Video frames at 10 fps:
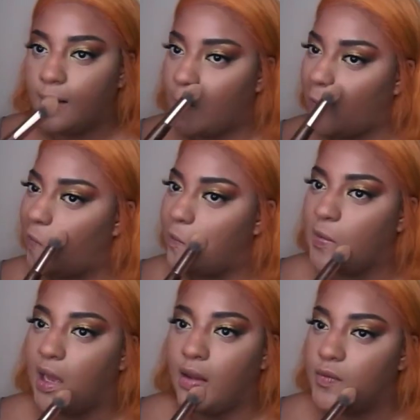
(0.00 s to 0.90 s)
I
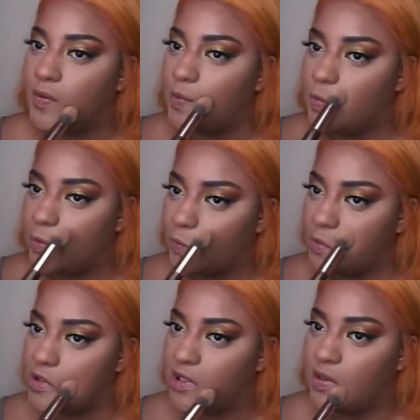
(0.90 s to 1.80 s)
have a whole nother
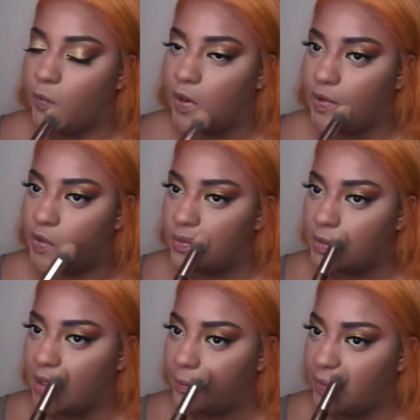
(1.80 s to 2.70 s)
routine what I do with
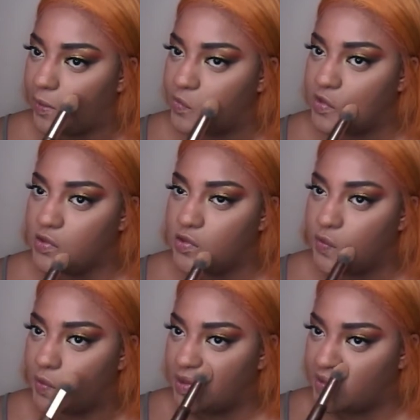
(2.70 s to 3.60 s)
that, but I'm just
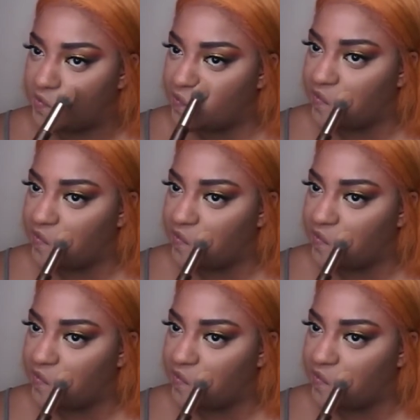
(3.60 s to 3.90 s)
doing this